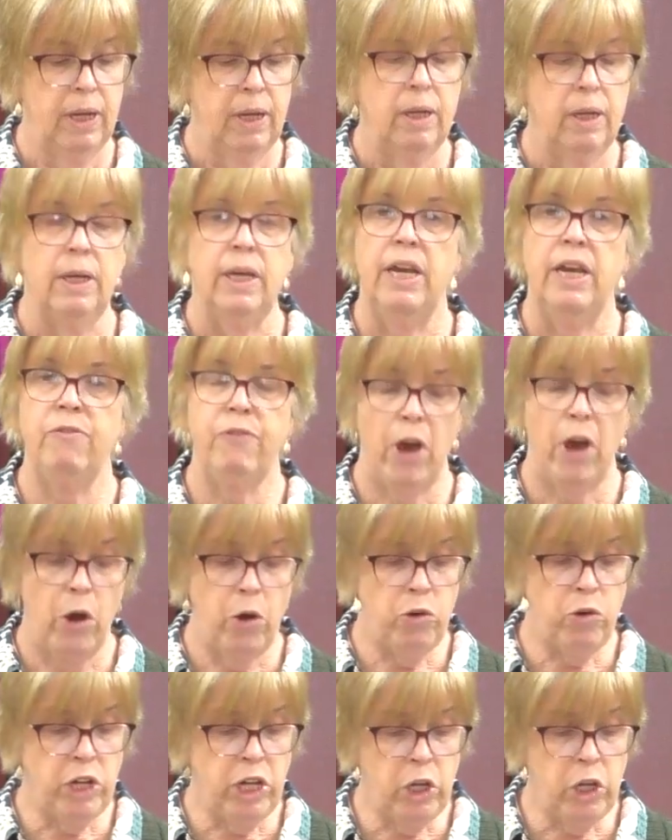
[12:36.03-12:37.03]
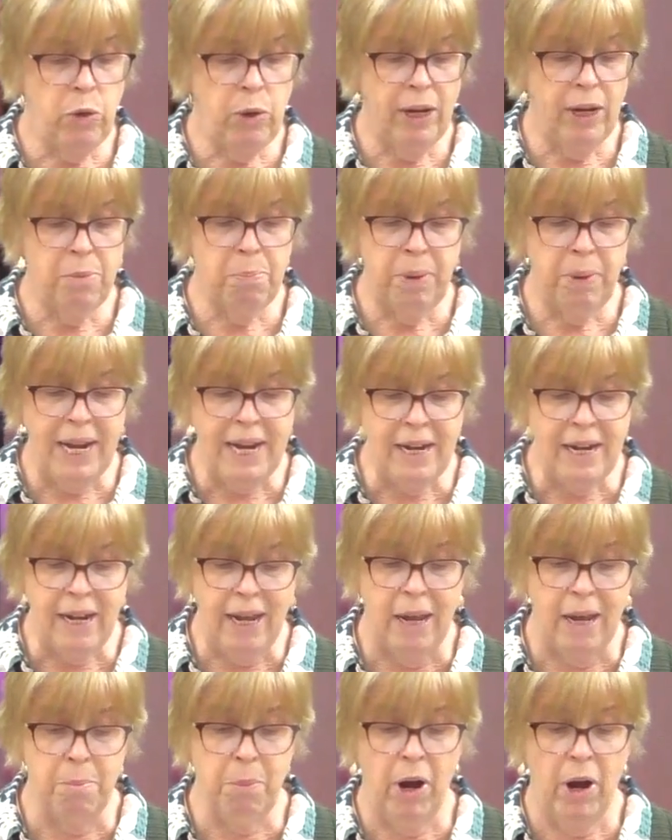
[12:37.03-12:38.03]
"If only you had been
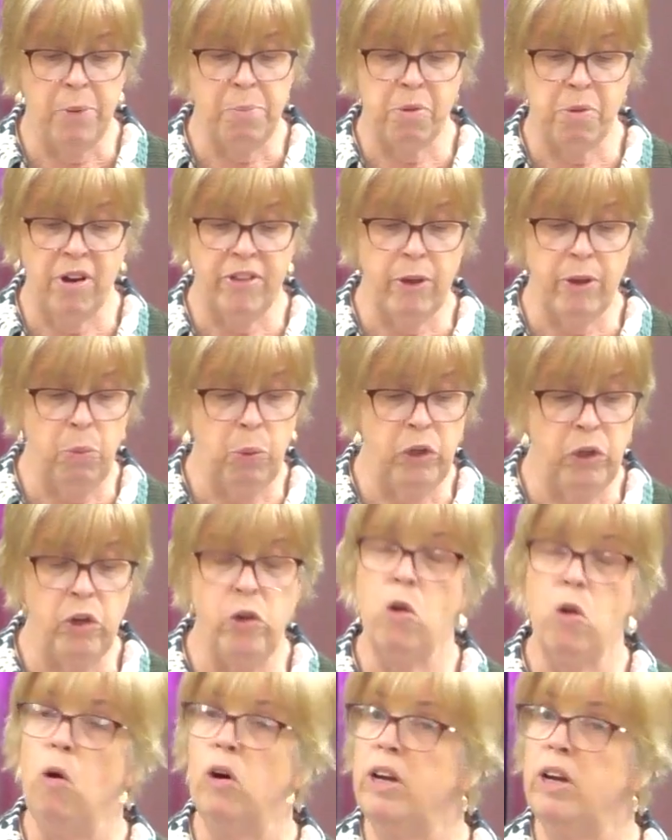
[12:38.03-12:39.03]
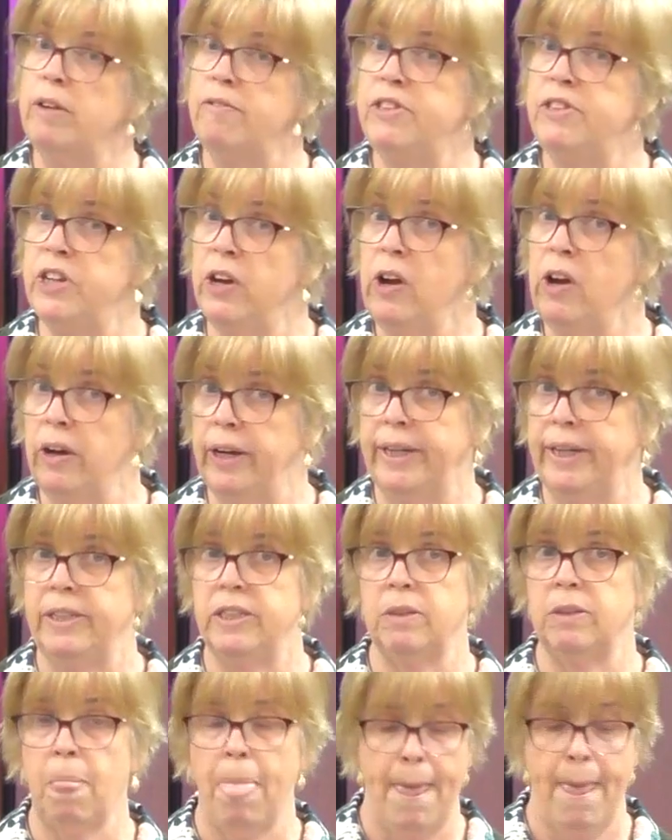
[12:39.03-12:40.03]
here, my brother would not have died.
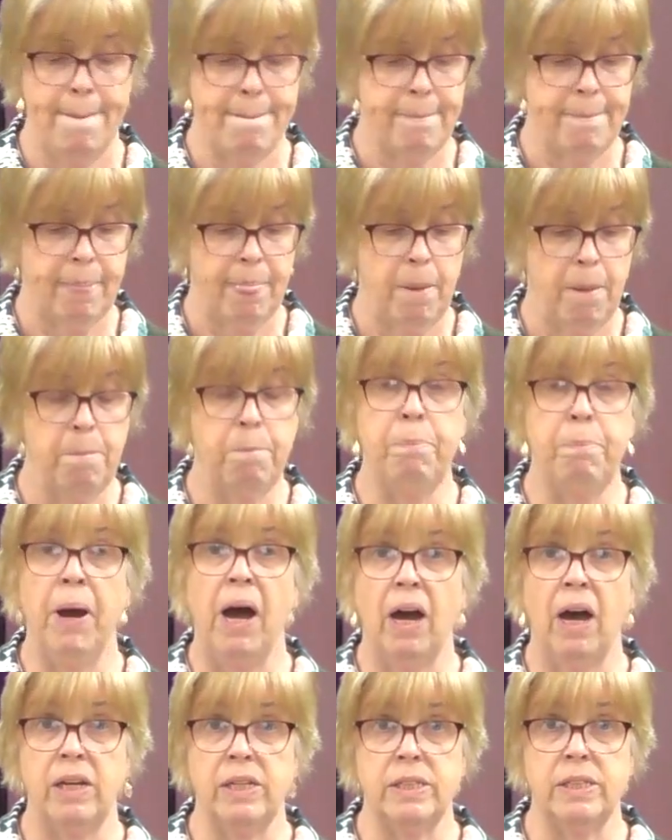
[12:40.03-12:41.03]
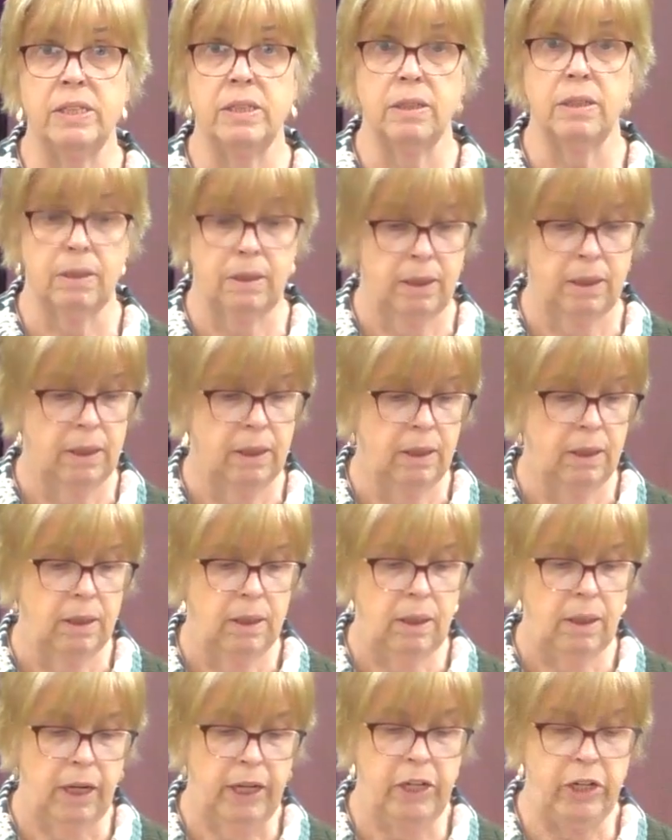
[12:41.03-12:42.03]
But
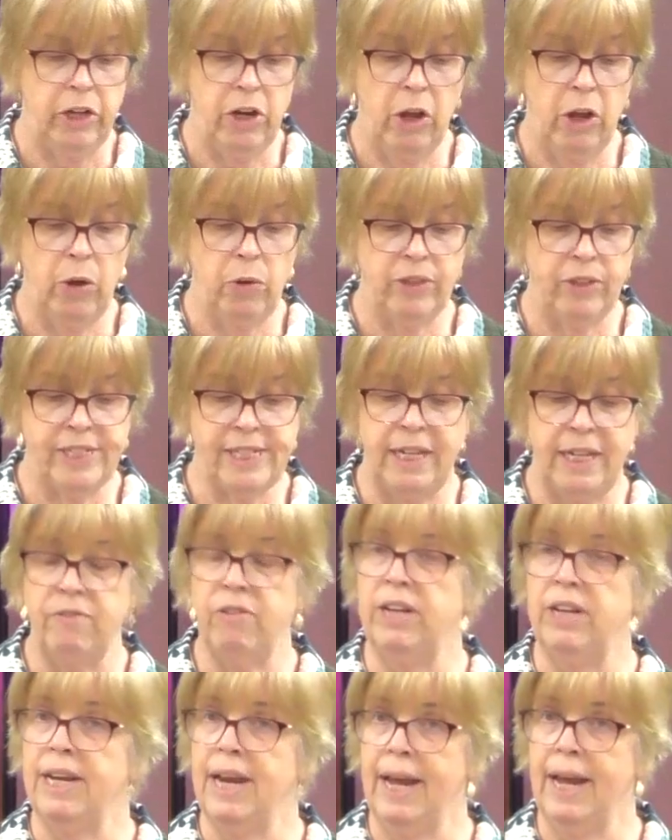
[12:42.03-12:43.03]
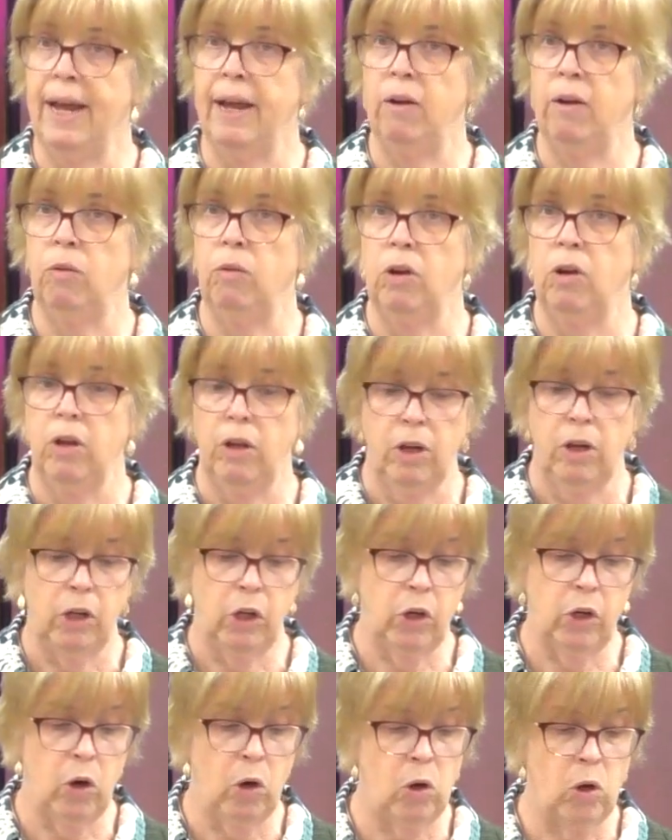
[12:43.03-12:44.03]
I know that even now,
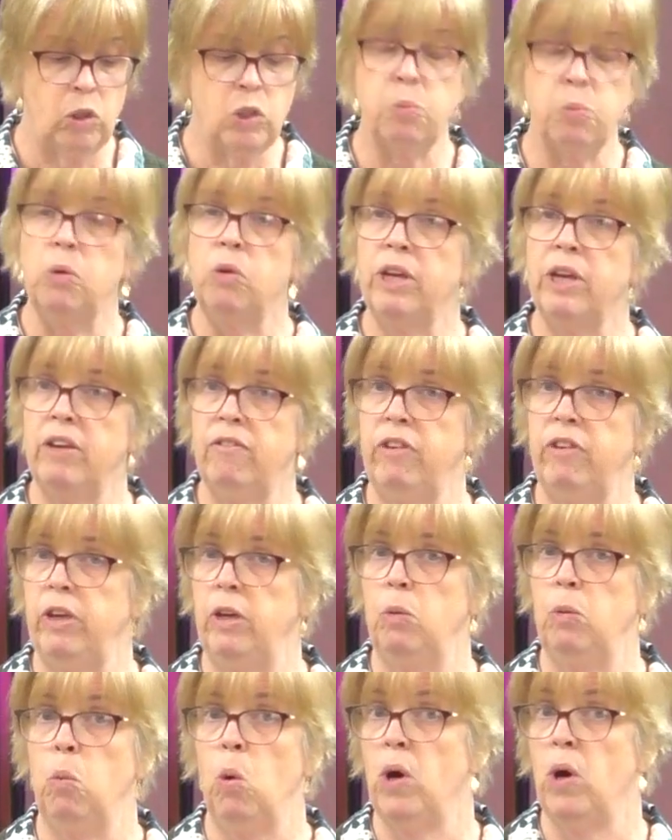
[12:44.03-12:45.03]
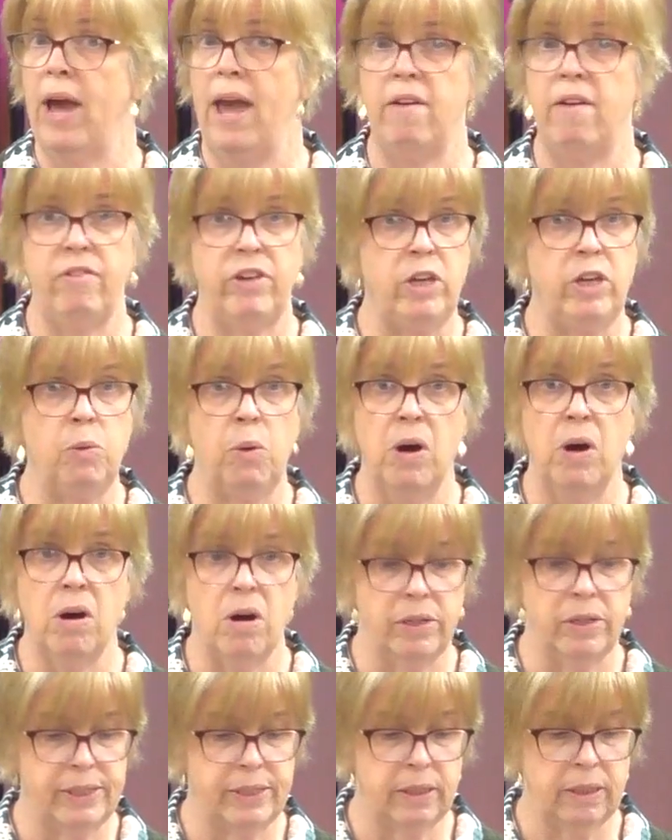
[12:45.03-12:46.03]
God will give you whatever you
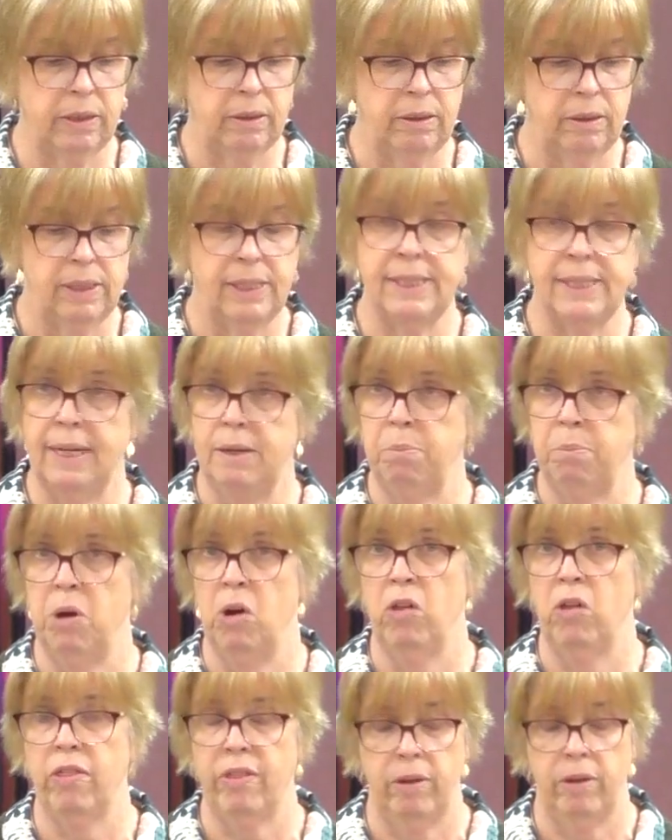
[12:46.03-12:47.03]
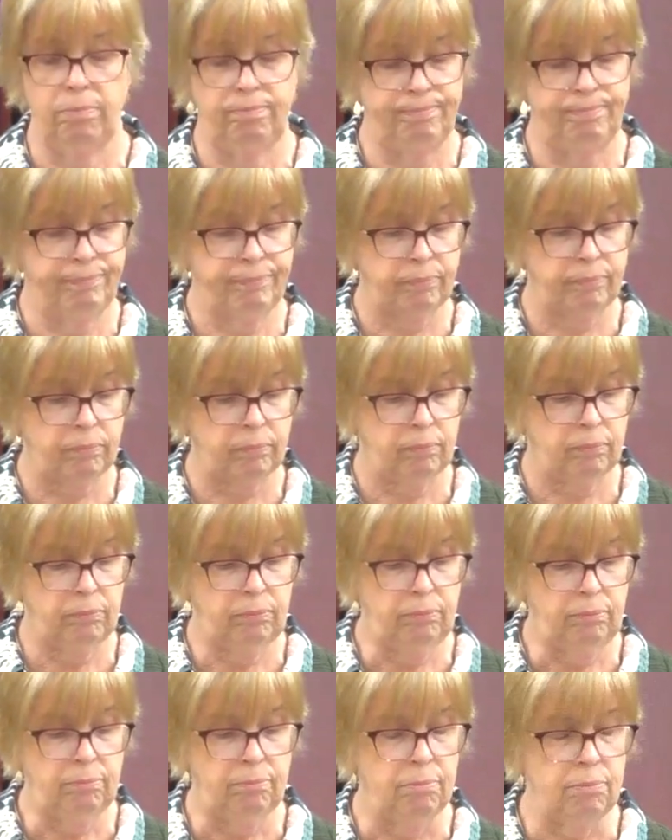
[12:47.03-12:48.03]
ask," said Martha.
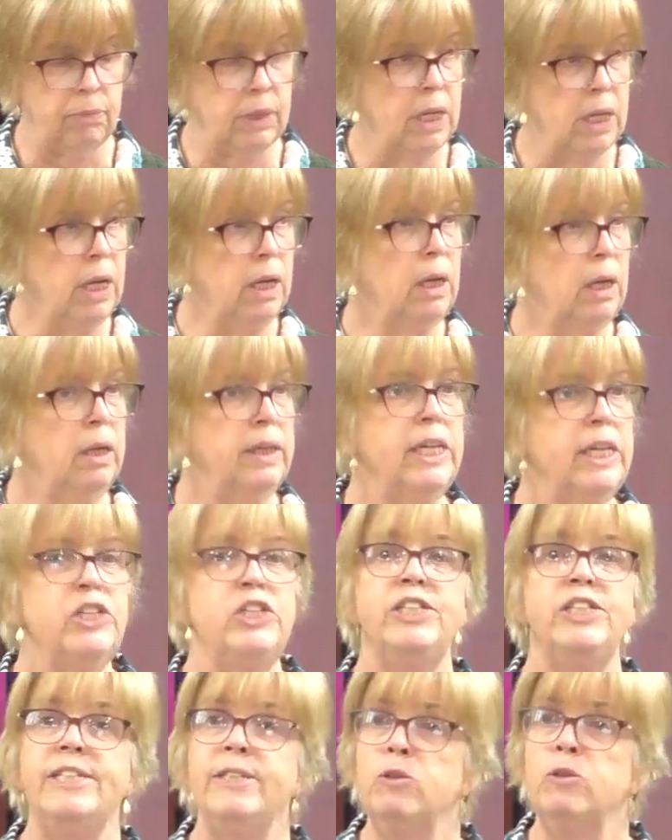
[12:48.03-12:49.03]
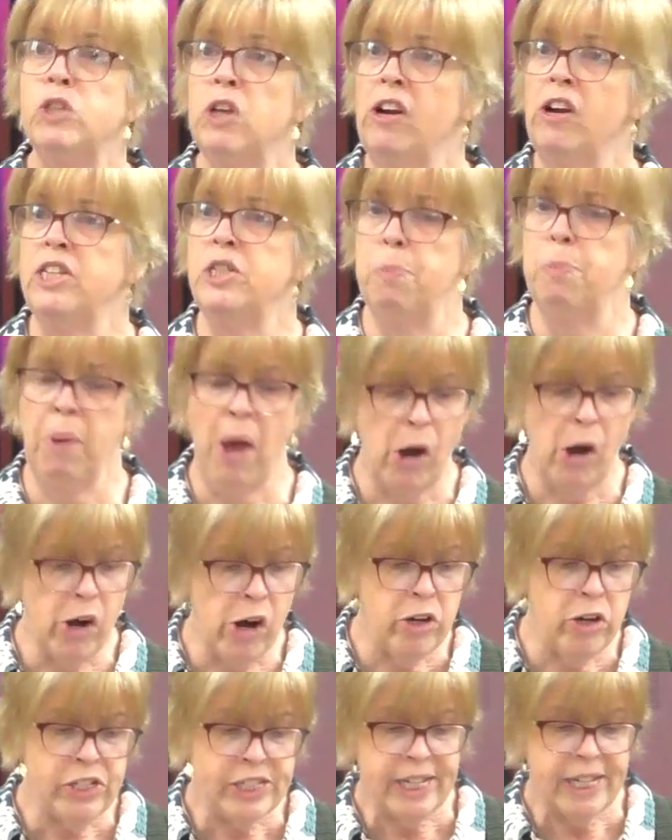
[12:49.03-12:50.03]
I think she's still trying to
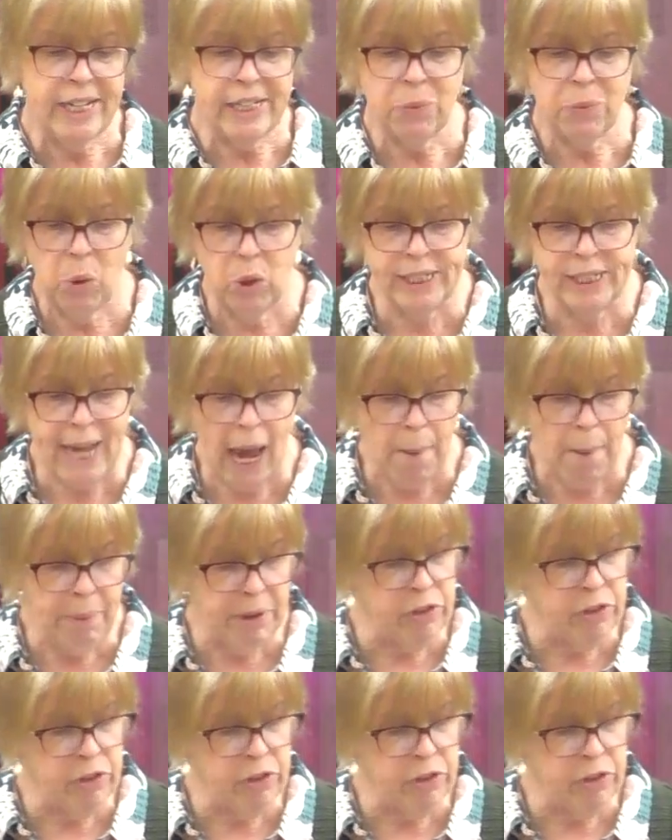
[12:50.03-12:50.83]
process what has happened,